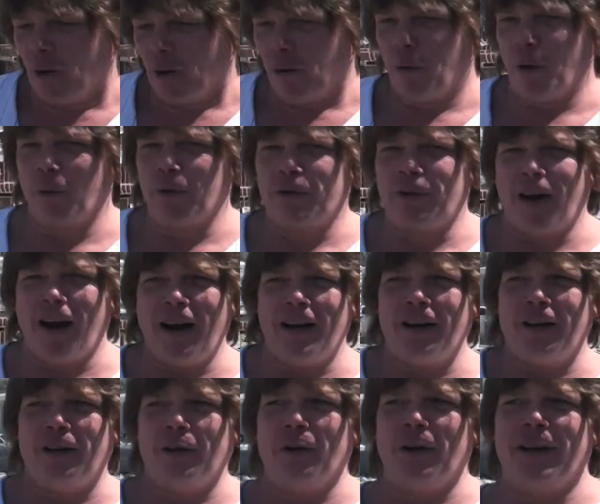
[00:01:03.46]
What we're
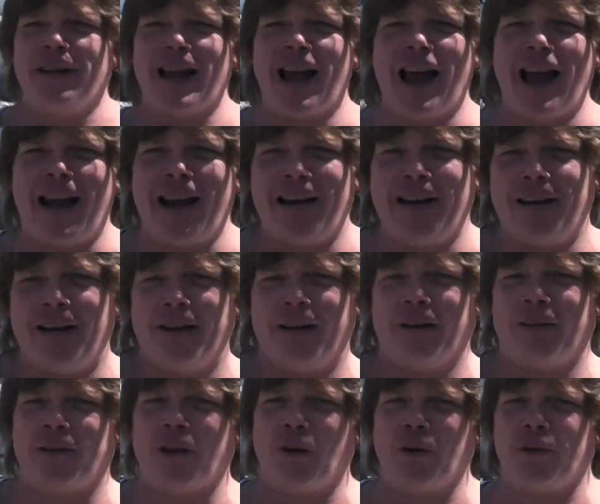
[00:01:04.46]
trying to do today
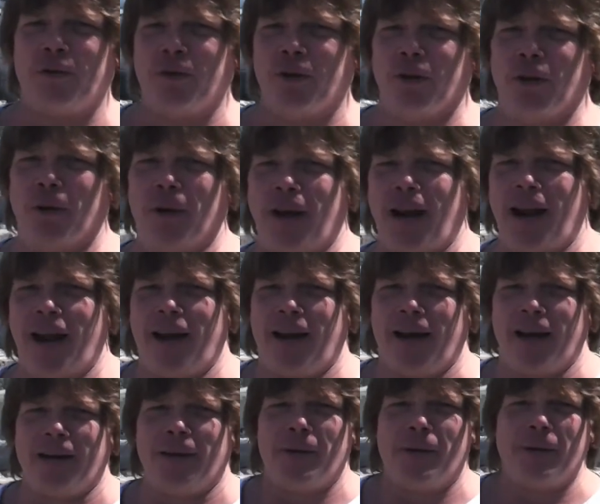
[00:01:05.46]
is go through
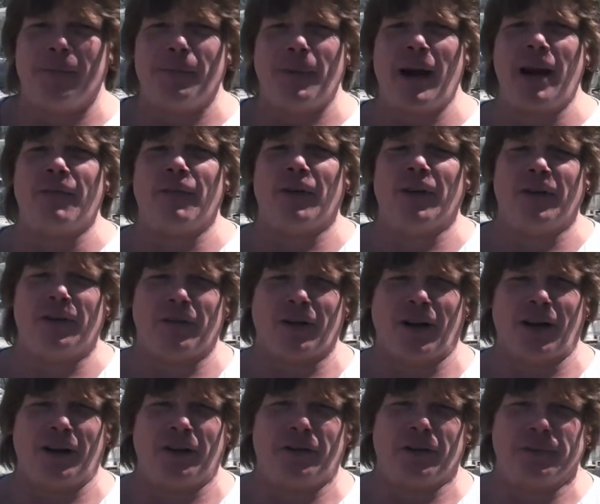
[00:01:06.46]
a paver
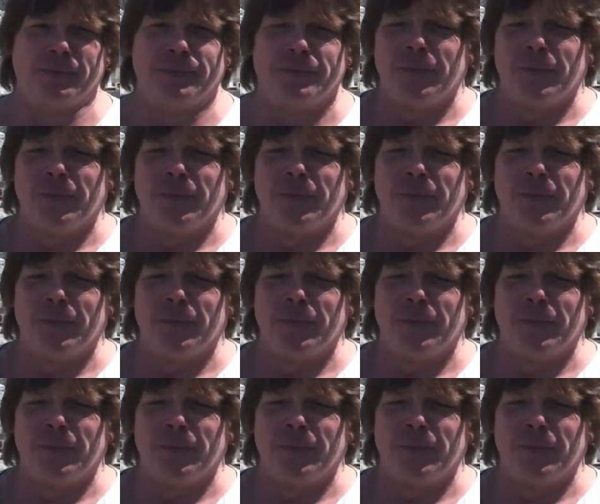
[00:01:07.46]
installation.